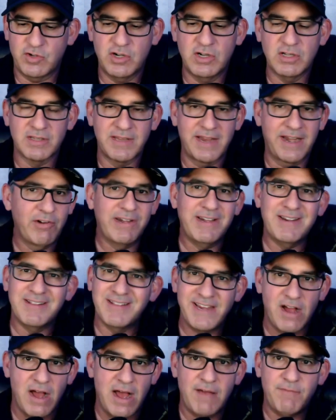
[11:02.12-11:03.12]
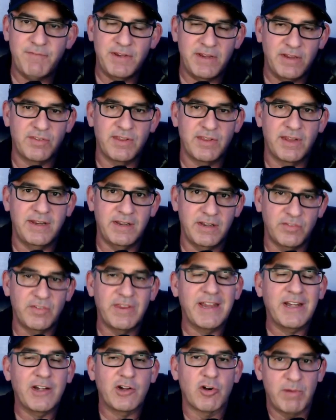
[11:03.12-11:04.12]
glaringly obvious that it is
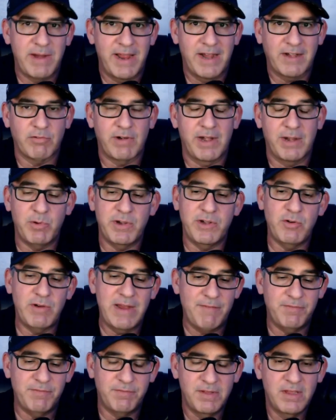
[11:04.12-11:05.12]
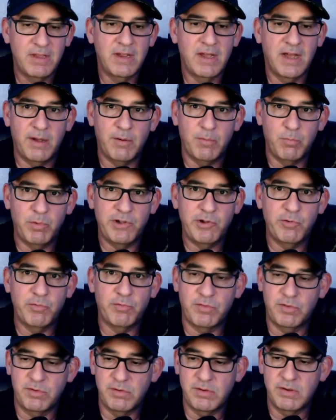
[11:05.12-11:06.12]
incorrect, right? When you have, when you're
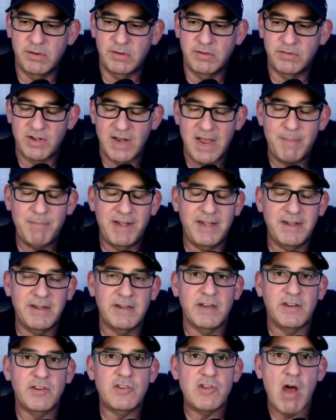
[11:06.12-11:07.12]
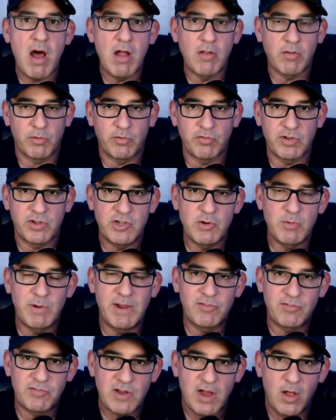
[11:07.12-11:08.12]
denominated in dollars and
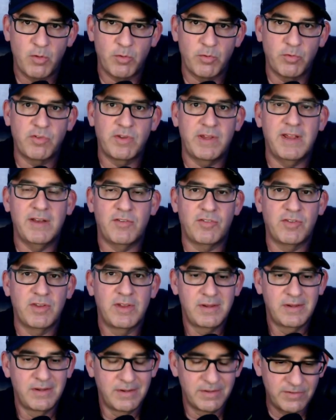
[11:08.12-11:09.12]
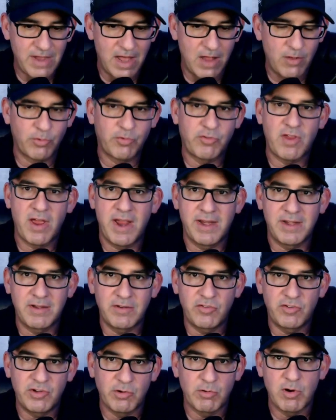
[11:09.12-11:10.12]
US dollars, it's
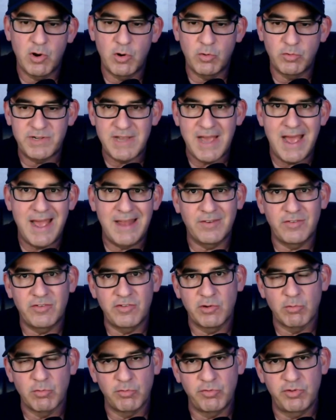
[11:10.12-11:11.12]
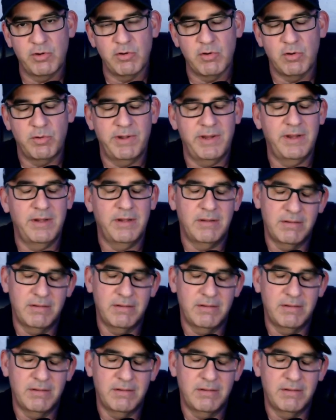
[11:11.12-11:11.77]
$0.000. And